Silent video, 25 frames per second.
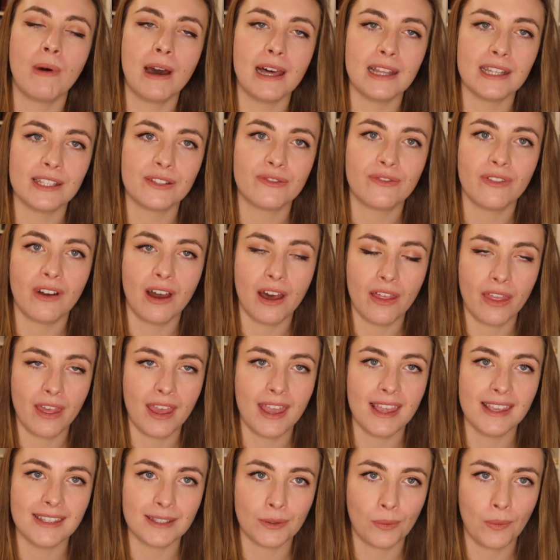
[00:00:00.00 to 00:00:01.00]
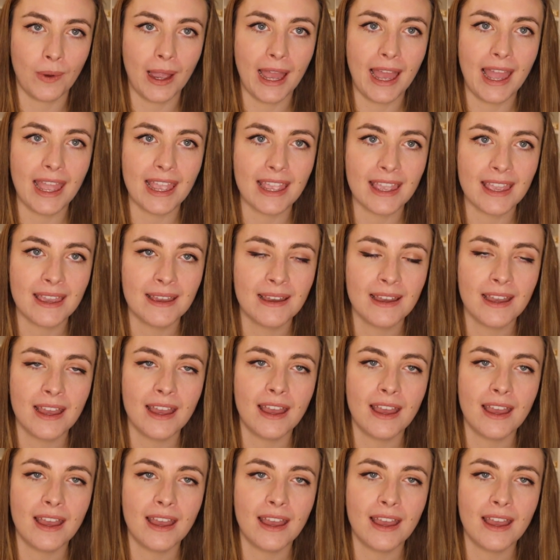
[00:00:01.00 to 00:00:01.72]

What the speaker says: while his father is away.